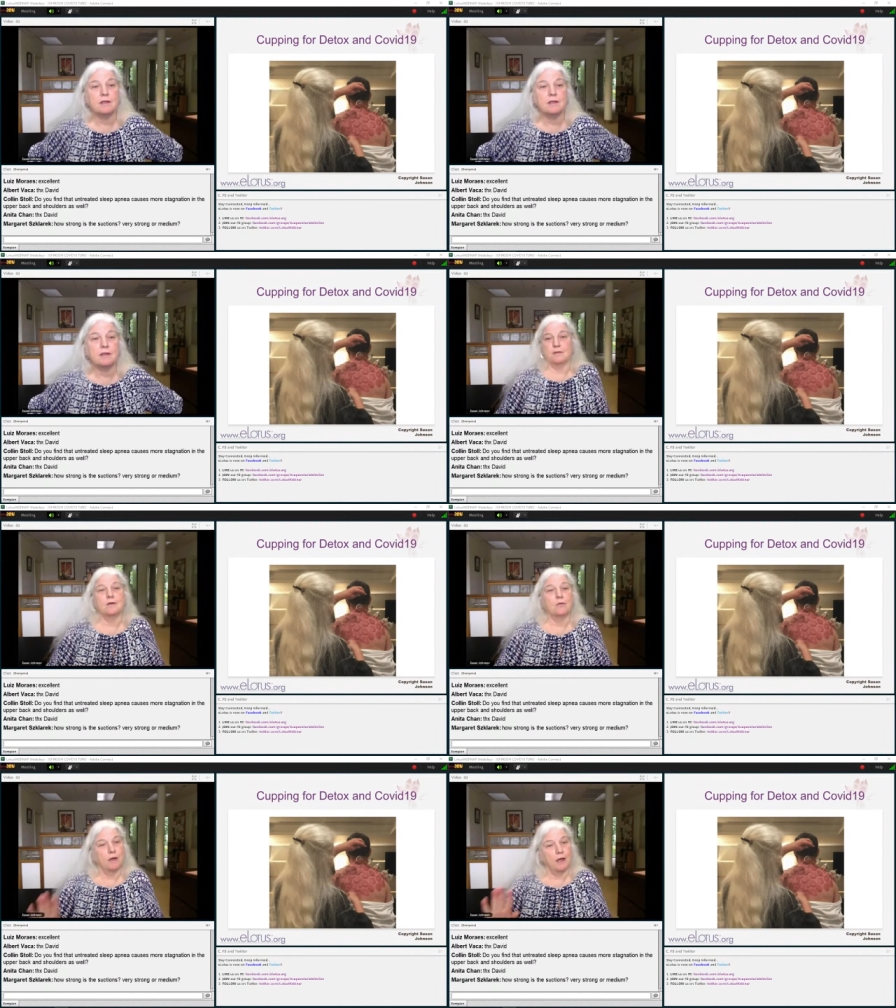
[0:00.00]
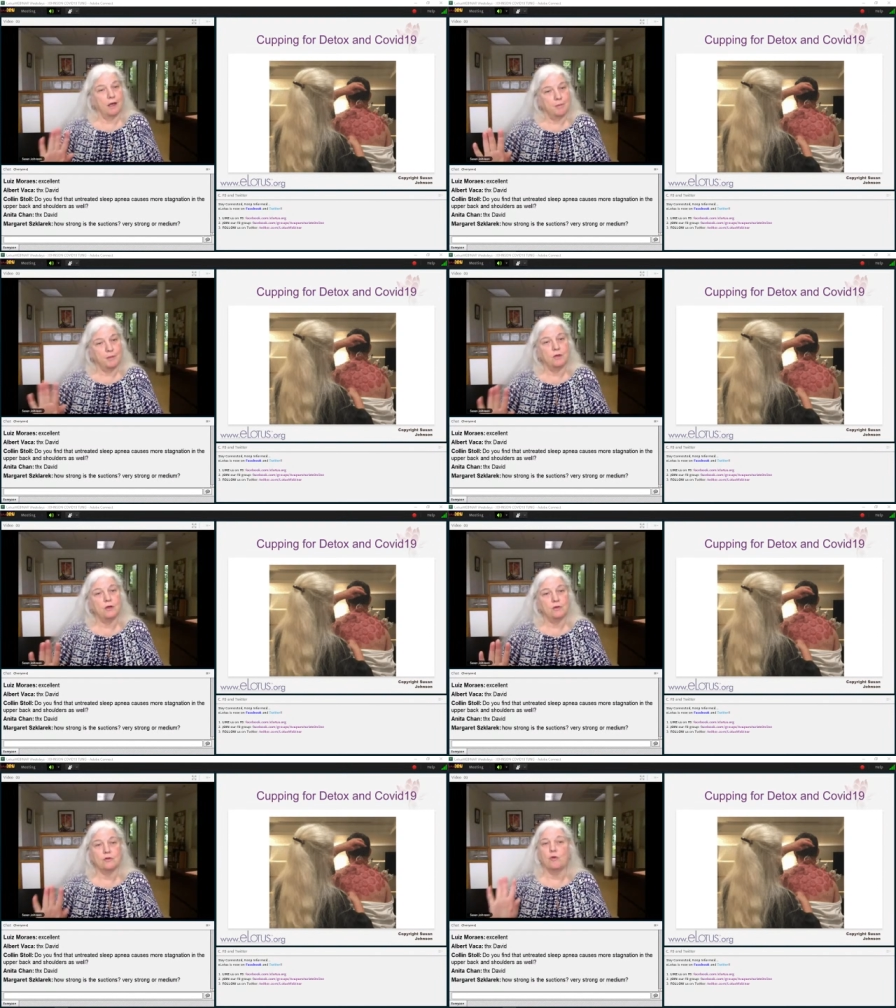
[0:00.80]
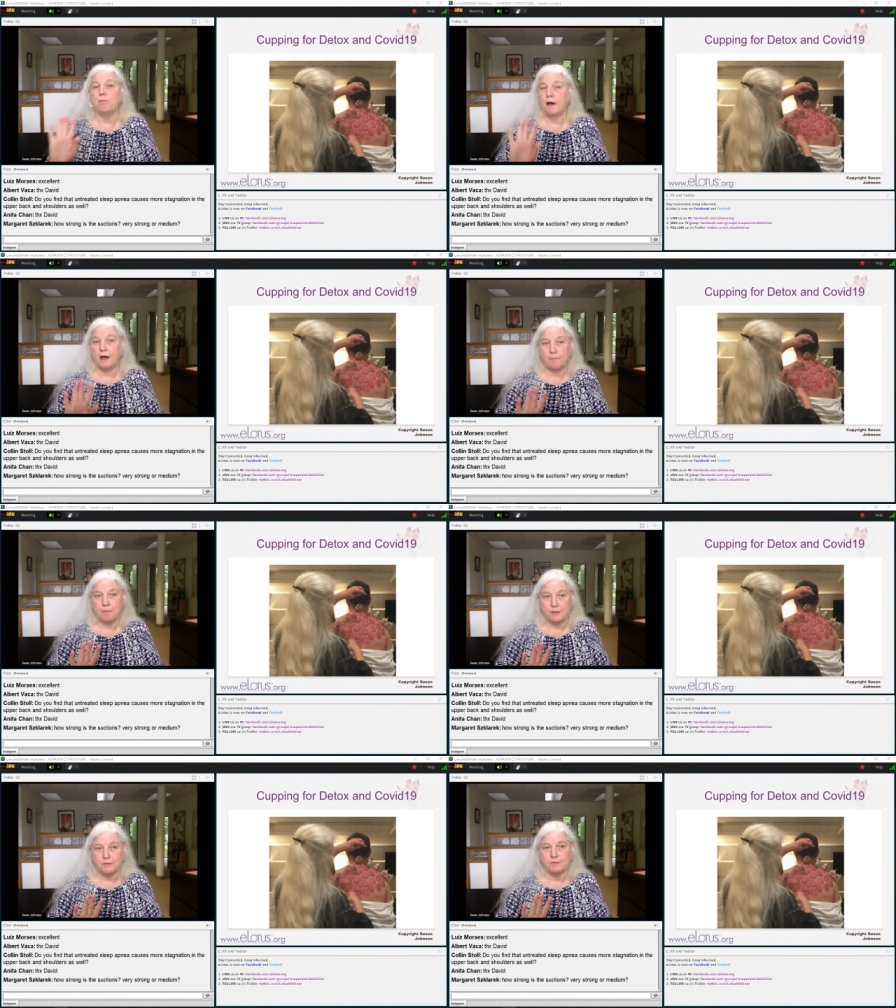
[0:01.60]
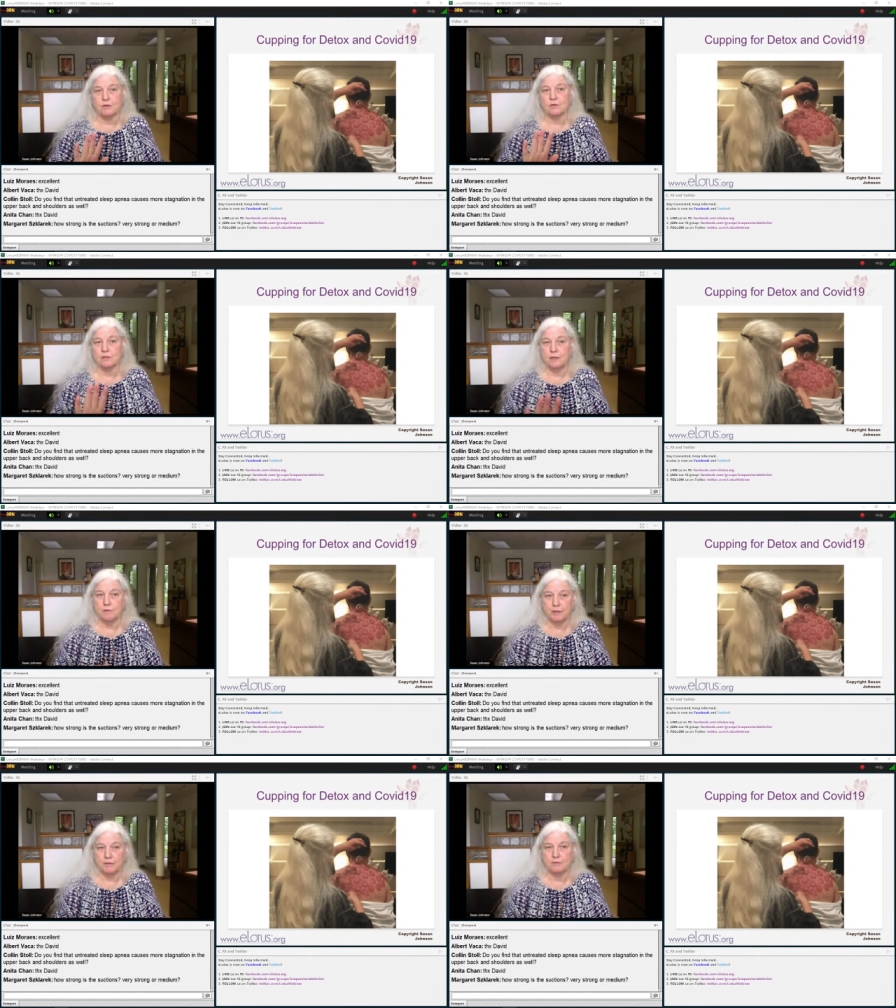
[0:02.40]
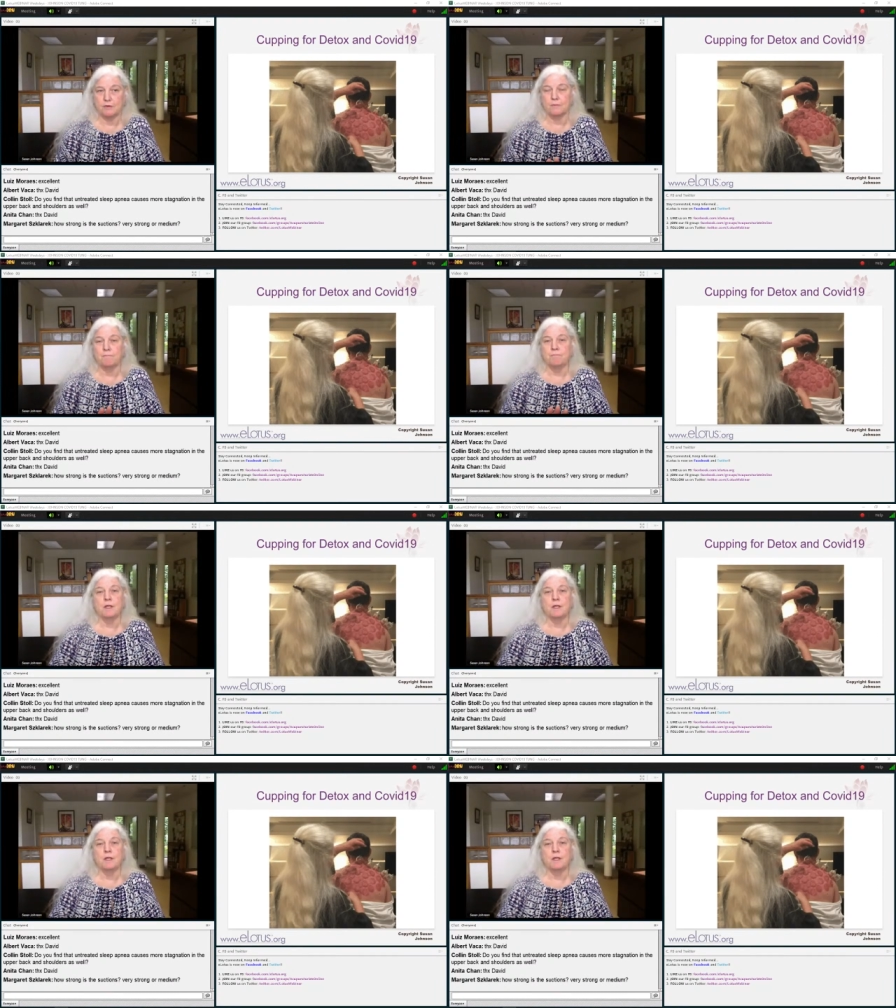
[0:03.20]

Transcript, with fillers: it's going to rub and hurt don't pop a blister leave a blister